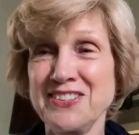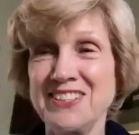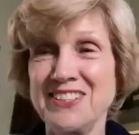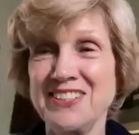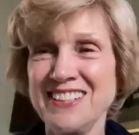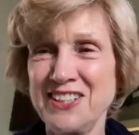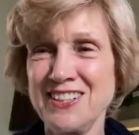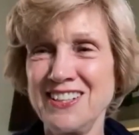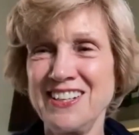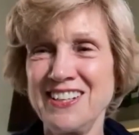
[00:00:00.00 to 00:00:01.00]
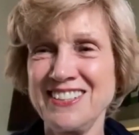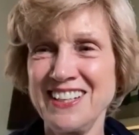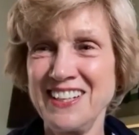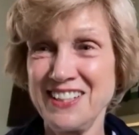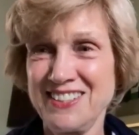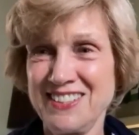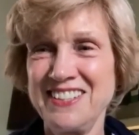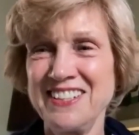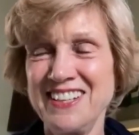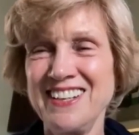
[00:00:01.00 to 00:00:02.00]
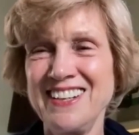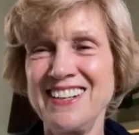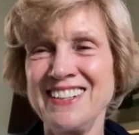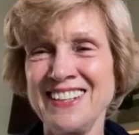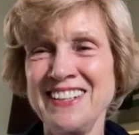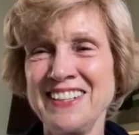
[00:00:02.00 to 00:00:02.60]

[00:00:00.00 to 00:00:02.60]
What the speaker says: be morphing into doing something different, have a bit